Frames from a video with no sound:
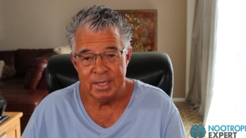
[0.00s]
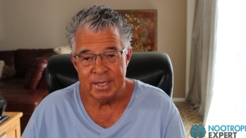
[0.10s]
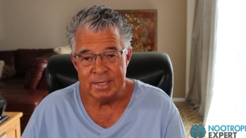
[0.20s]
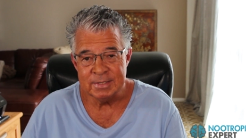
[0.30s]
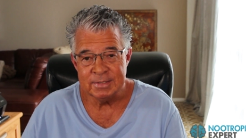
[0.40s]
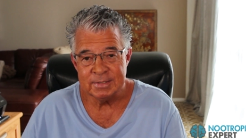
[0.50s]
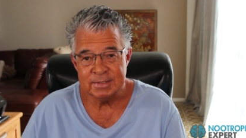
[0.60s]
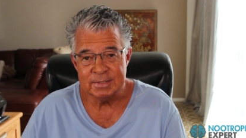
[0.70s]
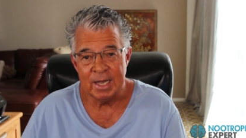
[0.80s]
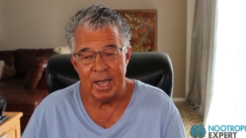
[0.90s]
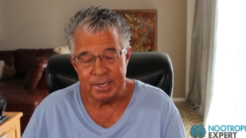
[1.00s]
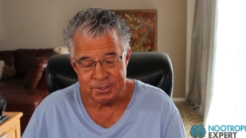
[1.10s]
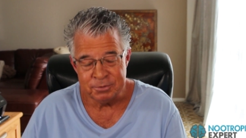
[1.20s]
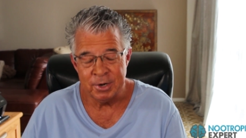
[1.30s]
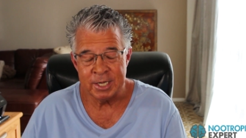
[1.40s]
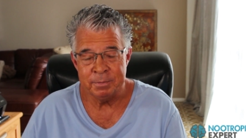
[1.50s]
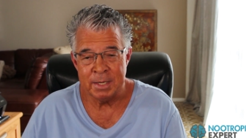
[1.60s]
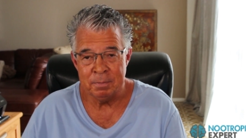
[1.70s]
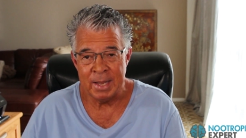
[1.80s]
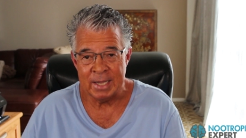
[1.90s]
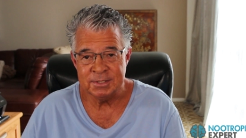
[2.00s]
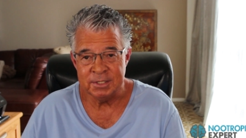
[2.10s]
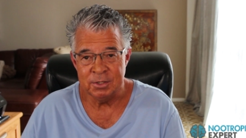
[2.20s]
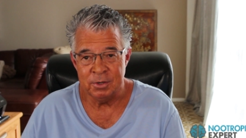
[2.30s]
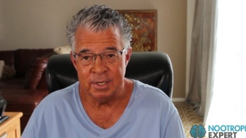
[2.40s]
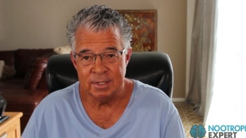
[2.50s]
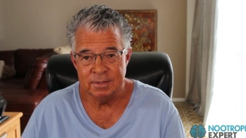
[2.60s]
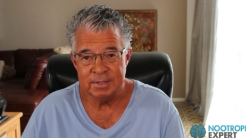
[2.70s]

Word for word: is I do recommend black seed oil,